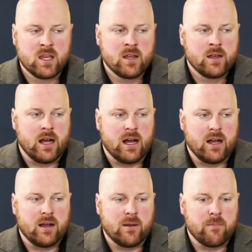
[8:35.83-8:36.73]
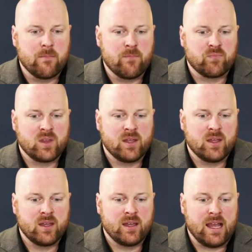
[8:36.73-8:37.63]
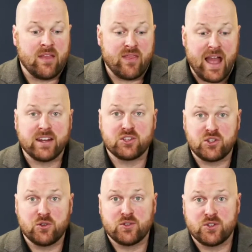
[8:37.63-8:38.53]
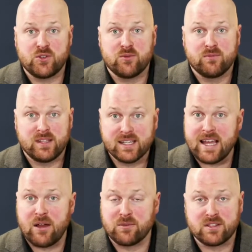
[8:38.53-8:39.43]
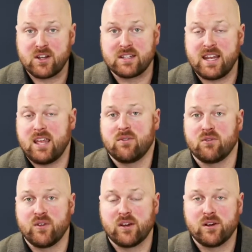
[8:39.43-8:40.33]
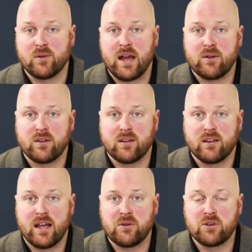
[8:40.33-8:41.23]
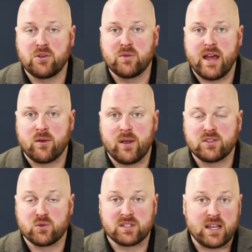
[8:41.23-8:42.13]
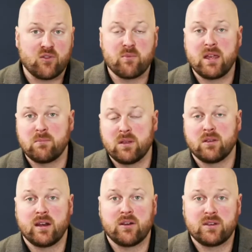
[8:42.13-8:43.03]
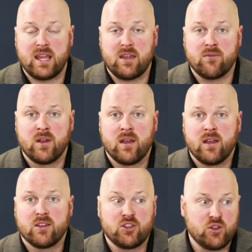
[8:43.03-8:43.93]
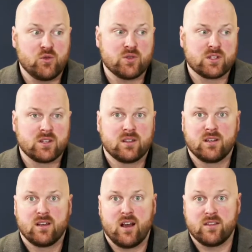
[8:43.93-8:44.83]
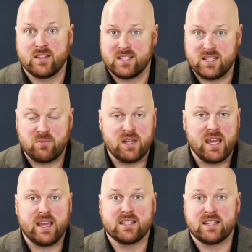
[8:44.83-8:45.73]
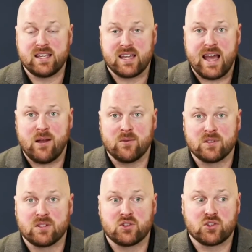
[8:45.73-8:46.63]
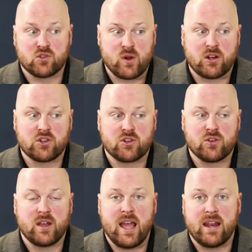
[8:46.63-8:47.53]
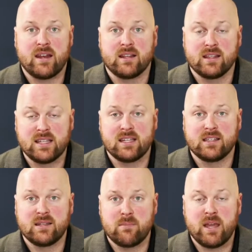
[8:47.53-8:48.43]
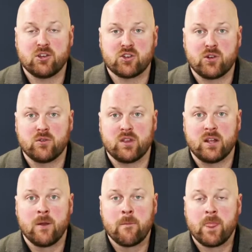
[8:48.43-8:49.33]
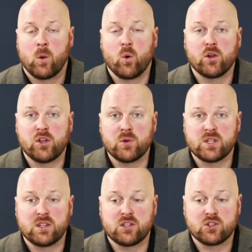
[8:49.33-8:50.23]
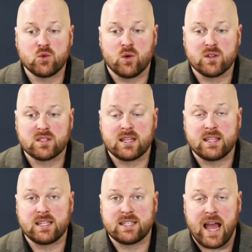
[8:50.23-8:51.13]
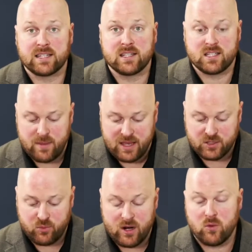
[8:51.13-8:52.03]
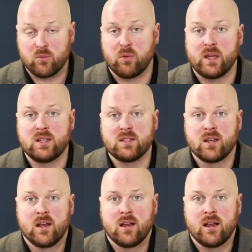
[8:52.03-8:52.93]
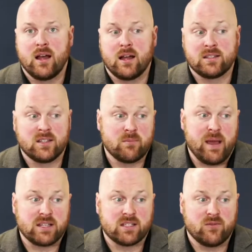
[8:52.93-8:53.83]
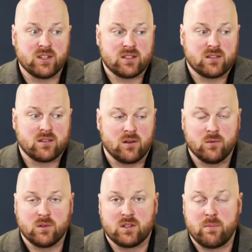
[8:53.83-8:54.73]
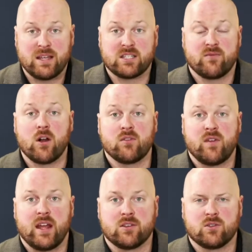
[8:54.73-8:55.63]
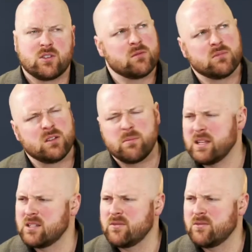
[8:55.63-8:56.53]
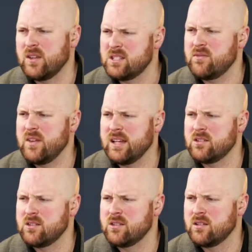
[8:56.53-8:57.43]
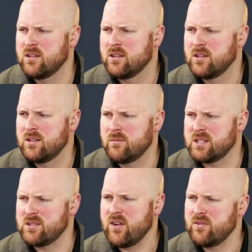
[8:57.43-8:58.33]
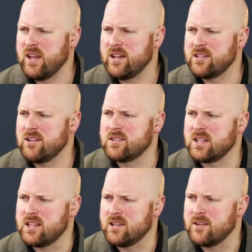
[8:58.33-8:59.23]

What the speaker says: And that is due to the accountant. It's not Dave that figured out how to do that, right? So self-made millionaire Dave used the CPAs, the accountants, to structure and legally make sure that we're using the tools that the tax system has put out in place to the best of its, to the best of our advantage, or to the best of its advantage? Best of our advantage? How do you say that?